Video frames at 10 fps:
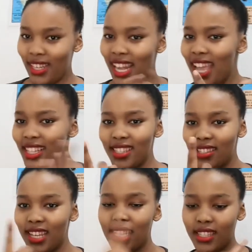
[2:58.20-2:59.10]
let's
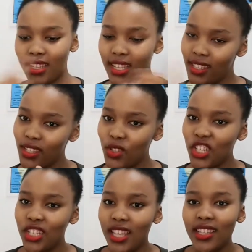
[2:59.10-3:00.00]

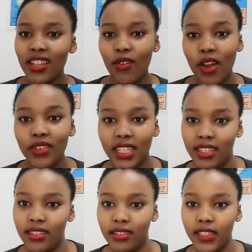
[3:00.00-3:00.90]
switch things around a
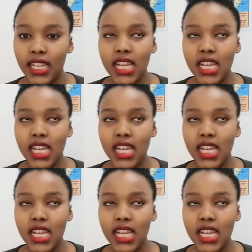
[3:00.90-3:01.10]
little.